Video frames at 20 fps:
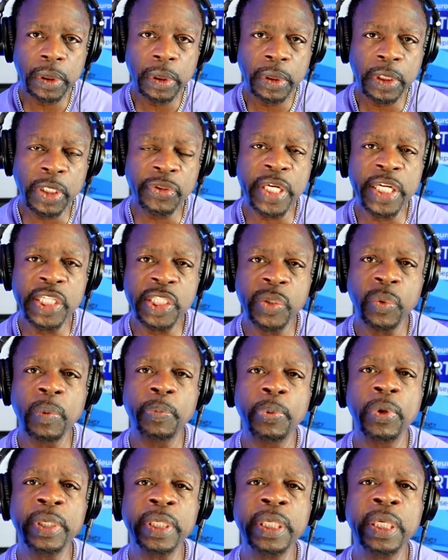the things that we're
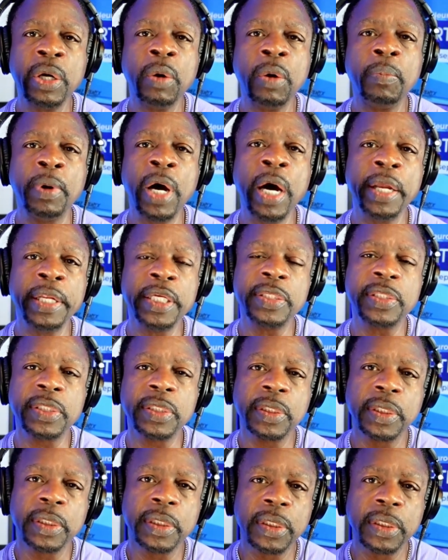putting in our bodies.